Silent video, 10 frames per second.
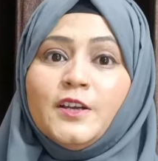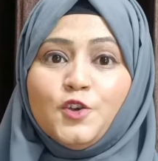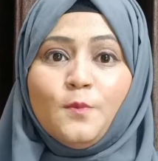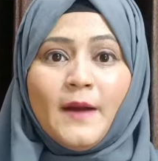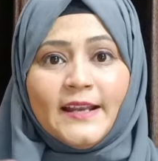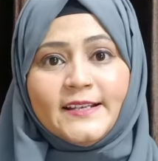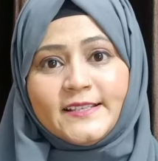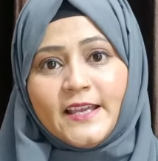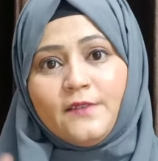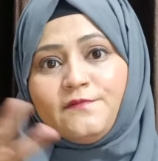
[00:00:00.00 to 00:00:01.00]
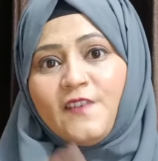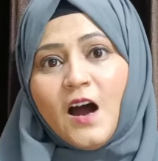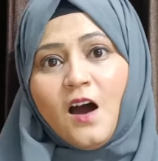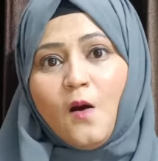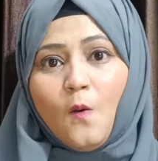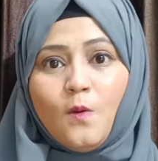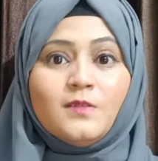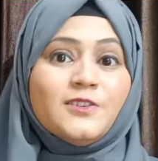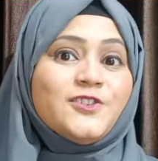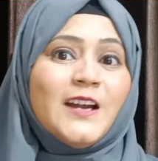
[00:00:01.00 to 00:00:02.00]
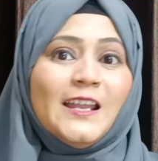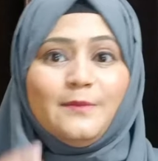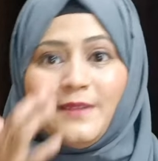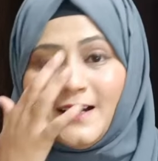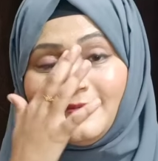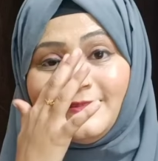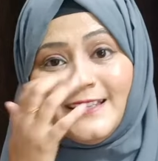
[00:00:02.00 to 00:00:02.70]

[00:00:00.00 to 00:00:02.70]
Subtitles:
You might say, wow, Shalima,